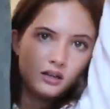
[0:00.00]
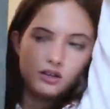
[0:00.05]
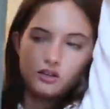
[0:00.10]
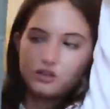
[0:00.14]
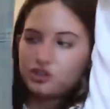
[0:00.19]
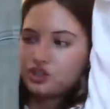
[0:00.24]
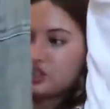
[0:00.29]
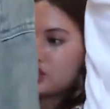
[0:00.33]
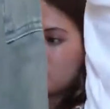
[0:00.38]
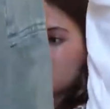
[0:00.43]

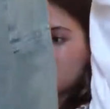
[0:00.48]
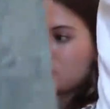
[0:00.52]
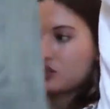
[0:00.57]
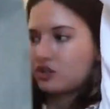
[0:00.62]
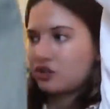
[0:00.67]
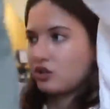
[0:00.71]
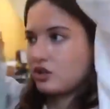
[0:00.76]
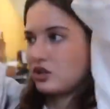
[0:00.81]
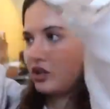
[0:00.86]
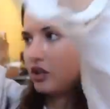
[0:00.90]
They're just such
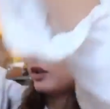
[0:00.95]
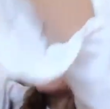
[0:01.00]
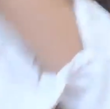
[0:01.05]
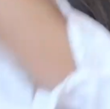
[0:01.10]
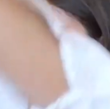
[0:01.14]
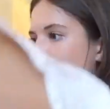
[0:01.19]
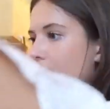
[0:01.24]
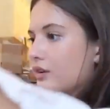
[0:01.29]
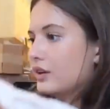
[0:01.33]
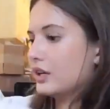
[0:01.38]
a good
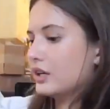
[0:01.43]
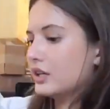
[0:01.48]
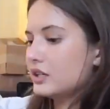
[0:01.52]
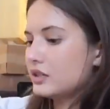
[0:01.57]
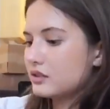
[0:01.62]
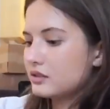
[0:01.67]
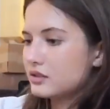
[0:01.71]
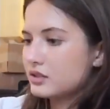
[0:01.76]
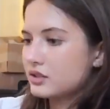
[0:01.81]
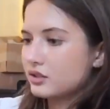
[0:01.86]
fit.